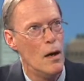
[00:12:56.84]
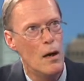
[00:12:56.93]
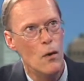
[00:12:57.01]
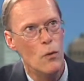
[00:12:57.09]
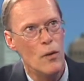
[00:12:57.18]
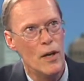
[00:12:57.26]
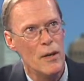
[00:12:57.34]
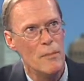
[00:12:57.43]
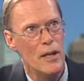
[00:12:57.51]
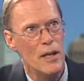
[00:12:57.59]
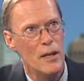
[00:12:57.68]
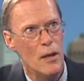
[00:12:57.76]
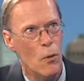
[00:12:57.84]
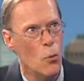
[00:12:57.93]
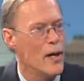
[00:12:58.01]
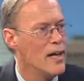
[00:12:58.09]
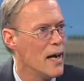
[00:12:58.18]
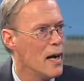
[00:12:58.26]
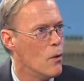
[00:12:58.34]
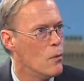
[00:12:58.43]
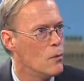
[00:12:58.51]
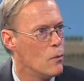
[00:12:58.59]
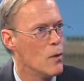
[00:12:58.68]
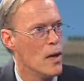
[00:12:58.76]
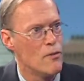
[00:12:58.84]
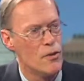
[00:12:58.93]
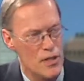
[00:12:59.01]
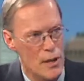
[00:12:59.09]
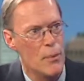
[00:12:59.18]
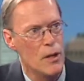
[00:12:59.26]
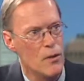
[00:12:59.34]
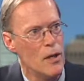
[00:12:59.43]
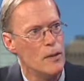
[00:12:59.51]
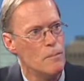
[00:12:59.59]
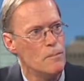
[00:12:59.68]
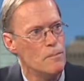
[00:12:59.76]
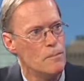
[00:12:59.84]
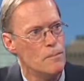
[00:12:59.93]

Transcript: Oh, can be a week out, whatever. Oh, typically, even,